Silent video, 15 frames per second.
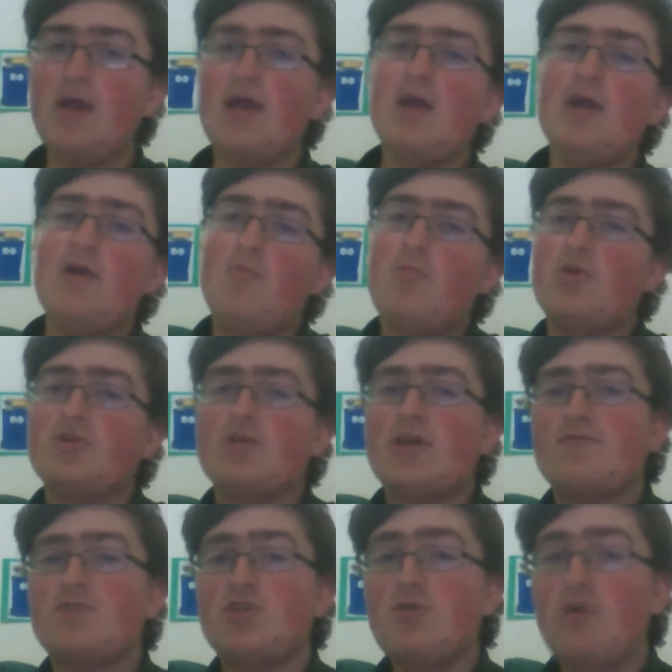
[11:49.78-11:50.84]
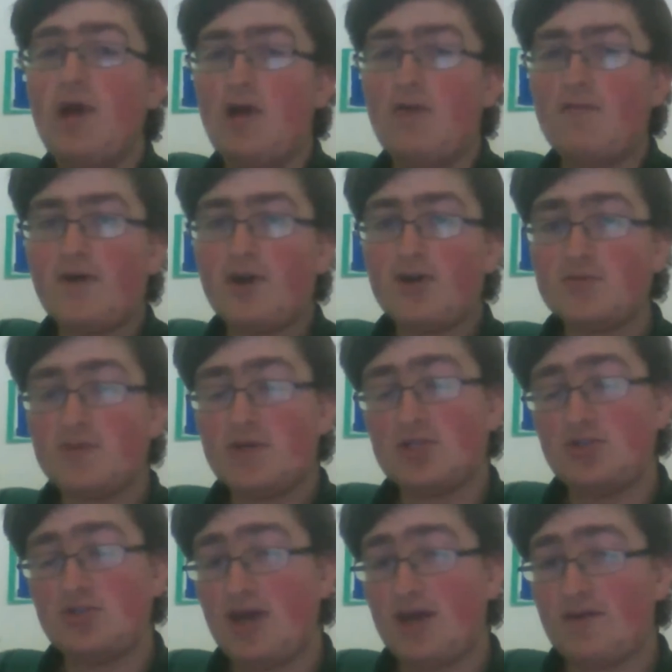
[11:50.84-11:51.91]
We also have 2 Hellfires because you
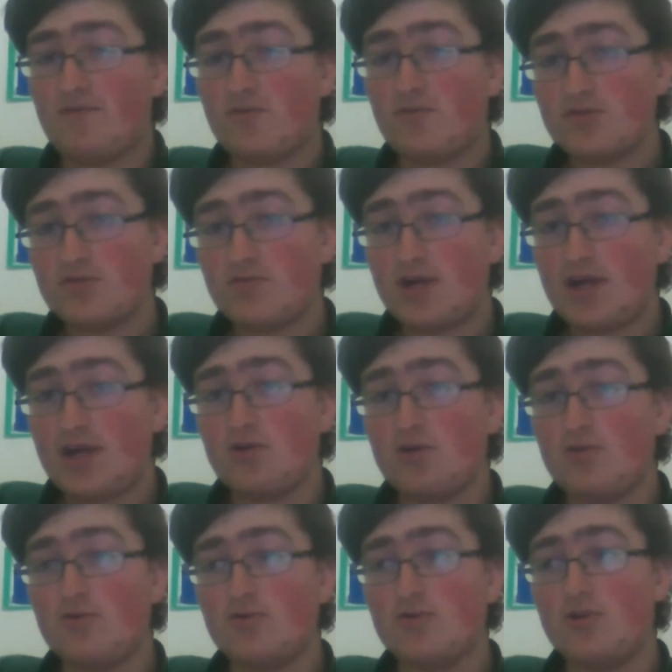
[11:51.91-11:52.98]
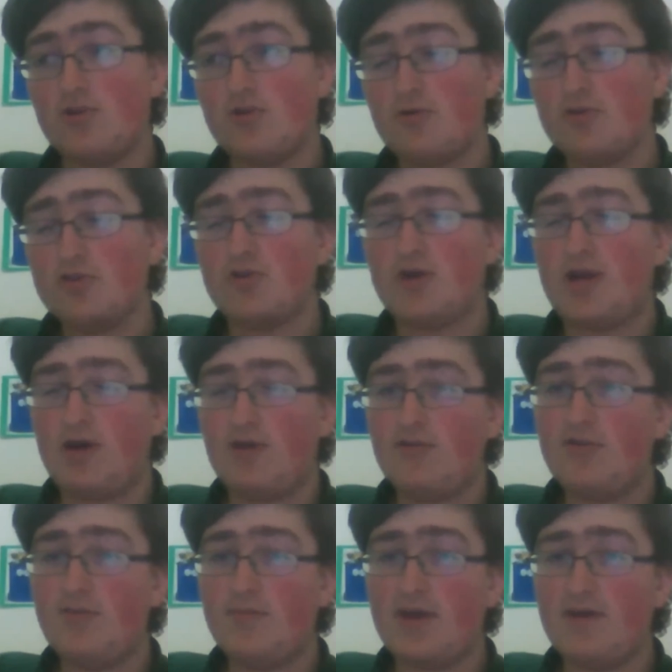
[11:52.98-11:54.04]
can't afford to run it, and it also lowers your health a
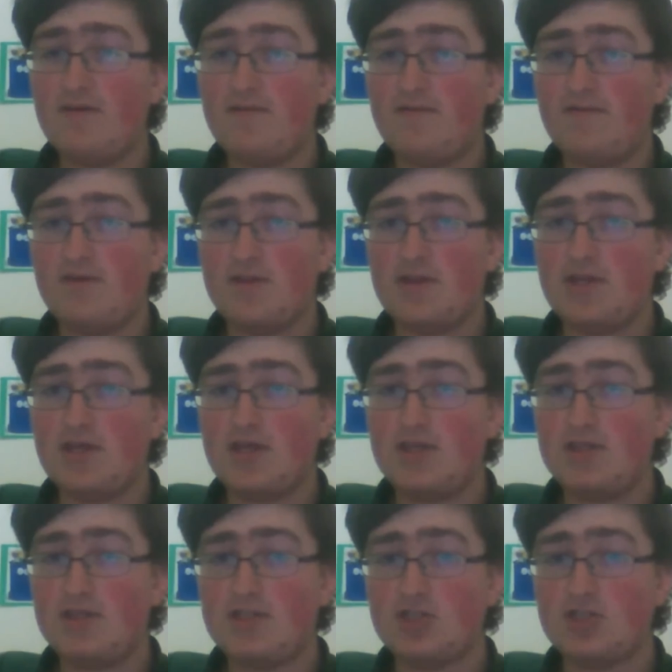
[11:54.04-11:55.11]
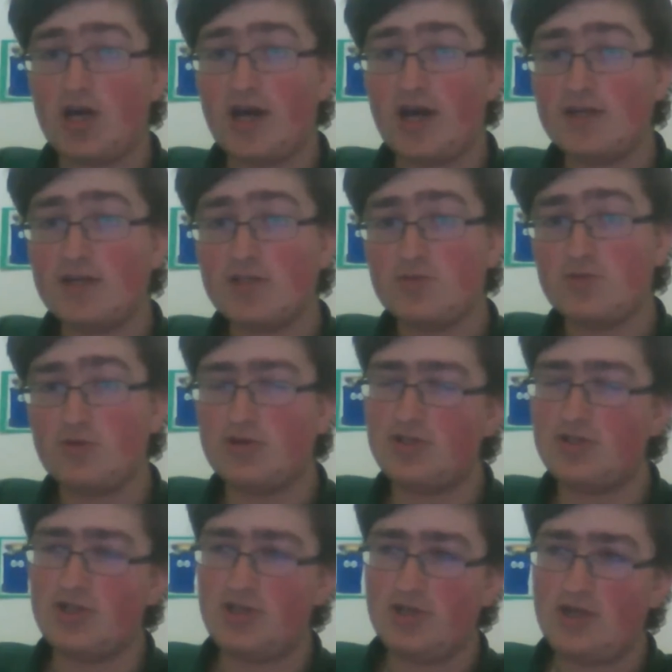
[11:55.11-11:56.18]
bit for these giants, whereas you
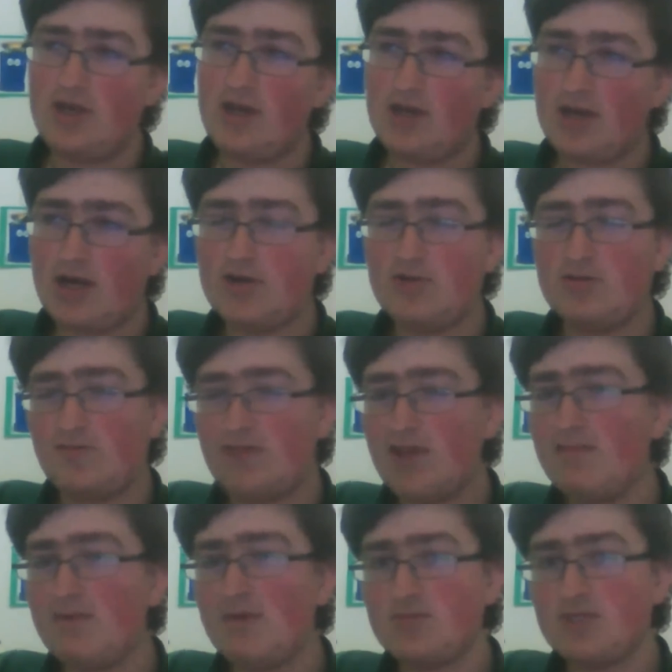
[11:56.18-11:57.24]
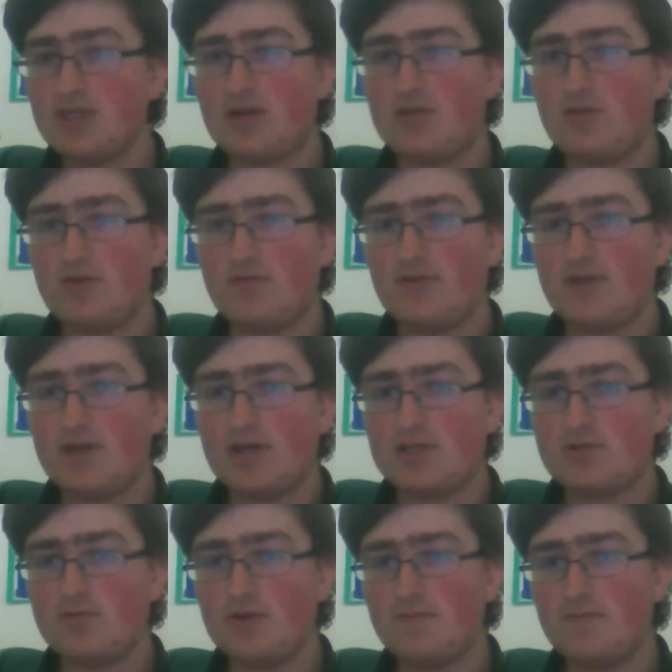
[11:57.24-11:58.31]
can't use Flame Imps like a lot of other decks
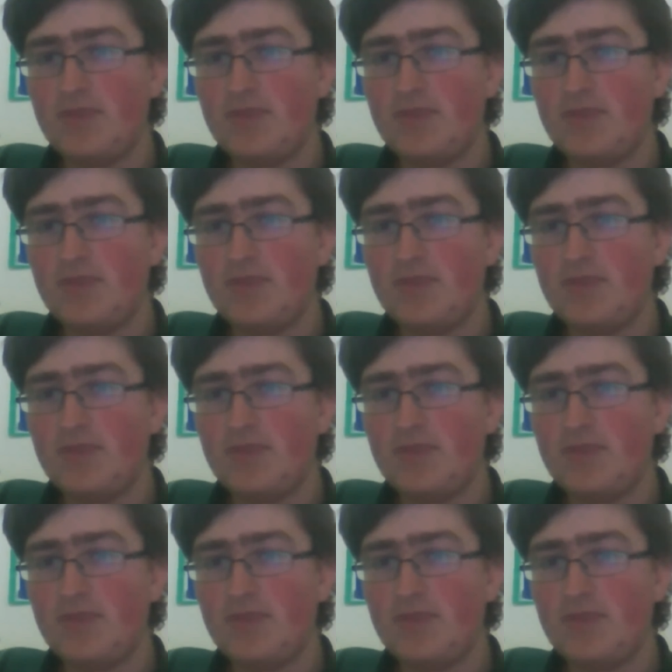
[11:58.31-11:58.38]
would.